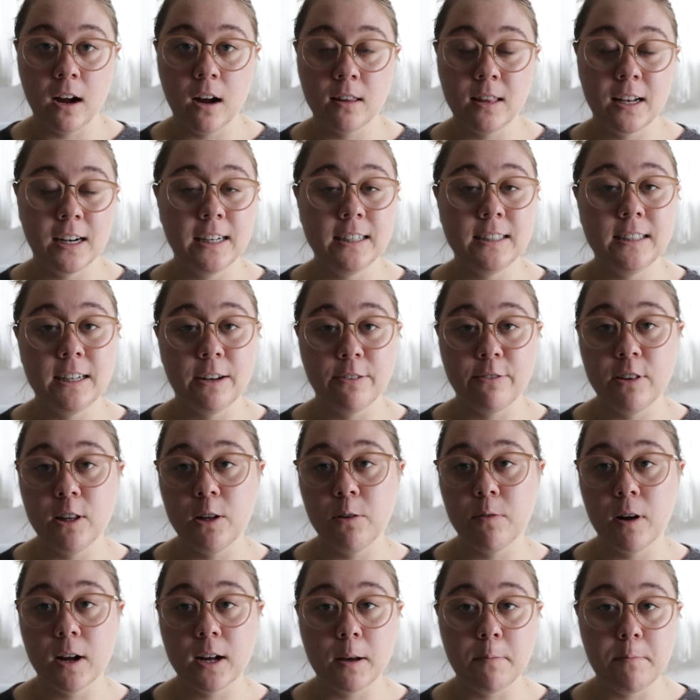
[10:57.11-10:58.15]
then I definitely
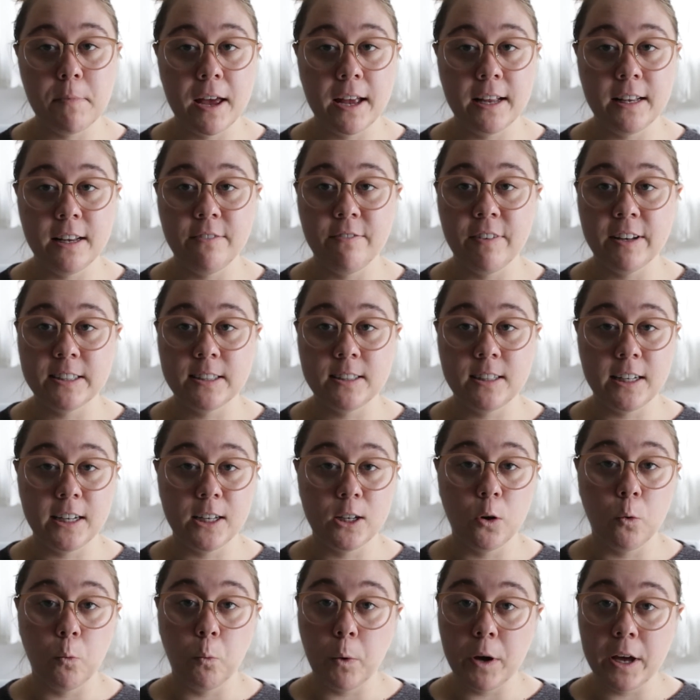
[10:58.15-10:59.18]
recommend investing in
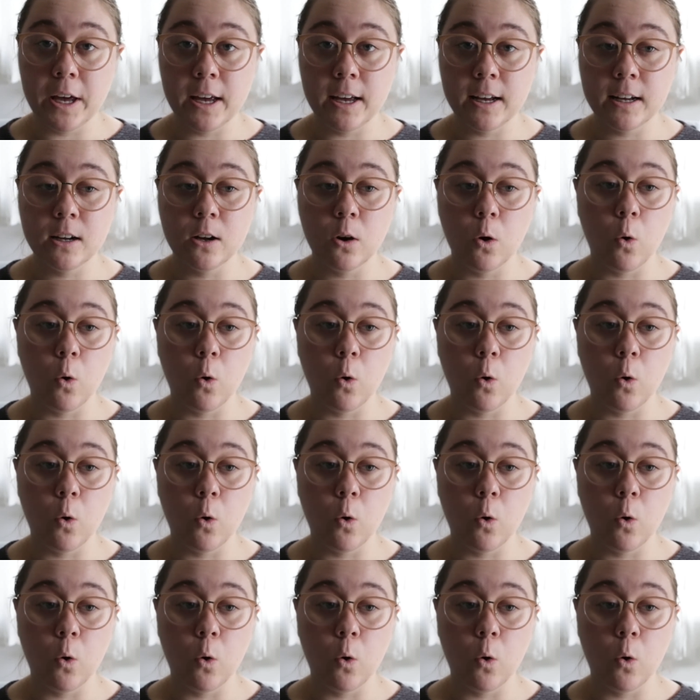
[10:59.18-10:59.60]
a wig